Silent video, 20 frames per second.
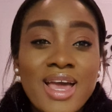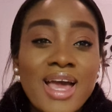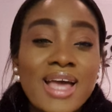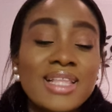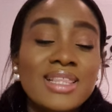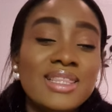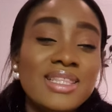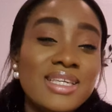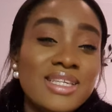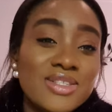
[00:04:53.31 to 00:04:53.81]

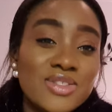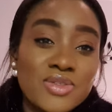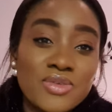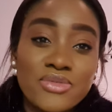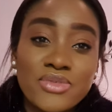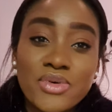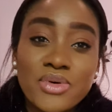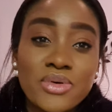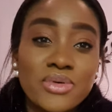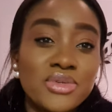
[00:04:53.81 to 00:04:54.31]
And least
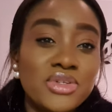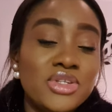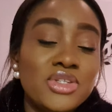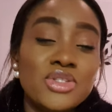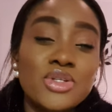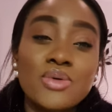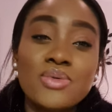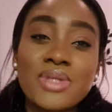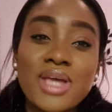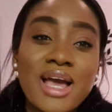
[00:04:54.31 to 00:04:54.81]
of all, you
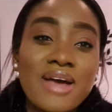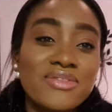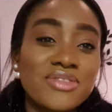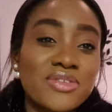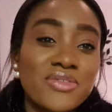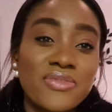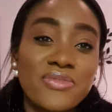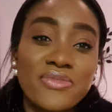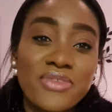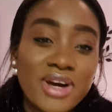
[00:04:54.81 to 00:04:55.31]
don't have
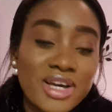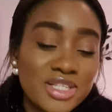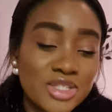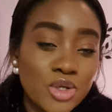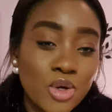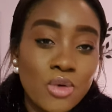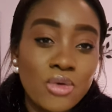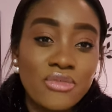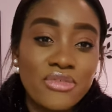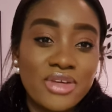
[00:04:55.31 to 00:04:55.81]
to fight
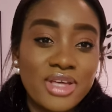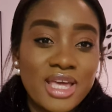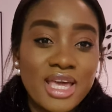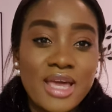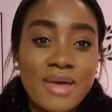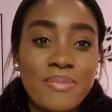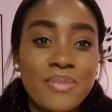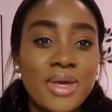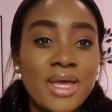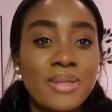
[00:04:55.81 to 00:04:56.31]
over
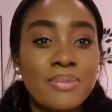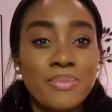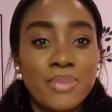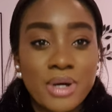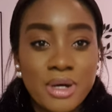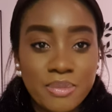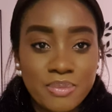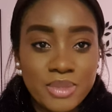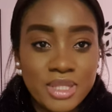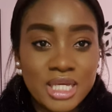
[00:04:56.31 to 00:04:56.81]
him in
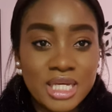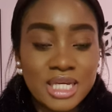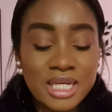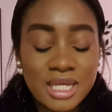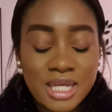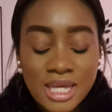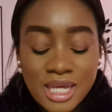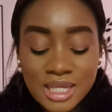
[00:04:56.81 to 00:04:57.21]
public.